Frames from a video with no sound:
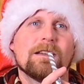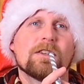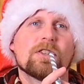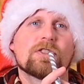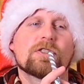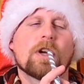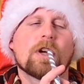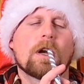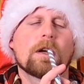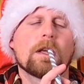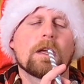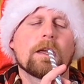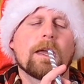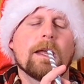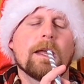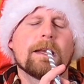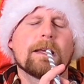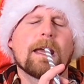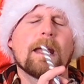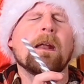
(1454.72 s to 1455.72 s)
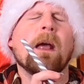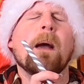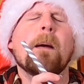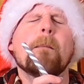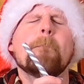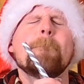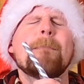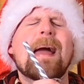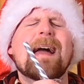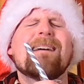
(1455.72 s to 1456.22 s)
Sardine can again.
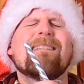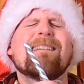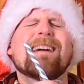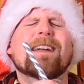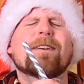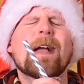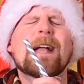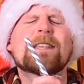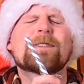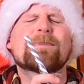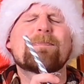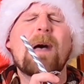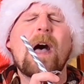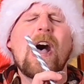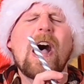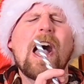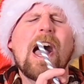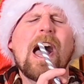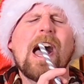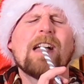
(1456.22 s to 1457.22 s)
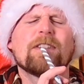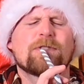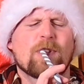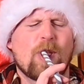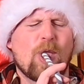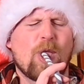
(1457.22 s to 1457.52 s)
Merry Christmas!